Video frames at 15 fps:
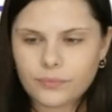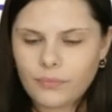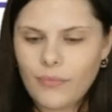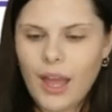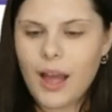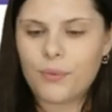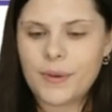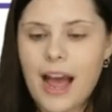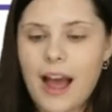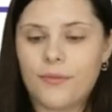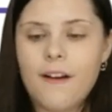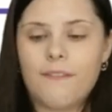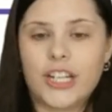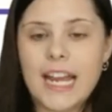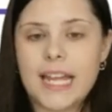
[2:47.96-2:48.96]

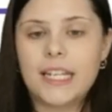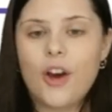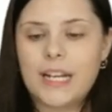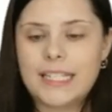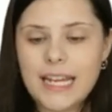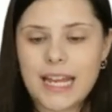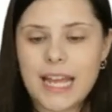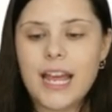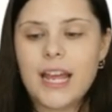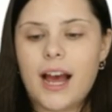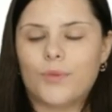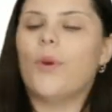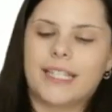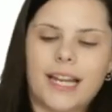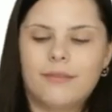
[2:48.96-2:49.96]
pitfalls, like
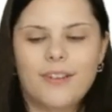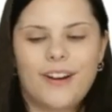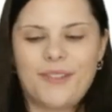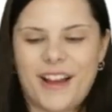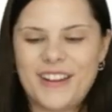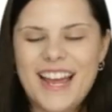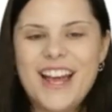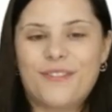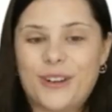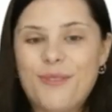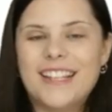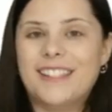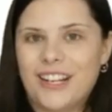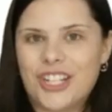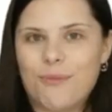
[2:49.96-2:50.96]
forgetting
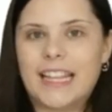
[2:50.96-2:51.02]
semicolons.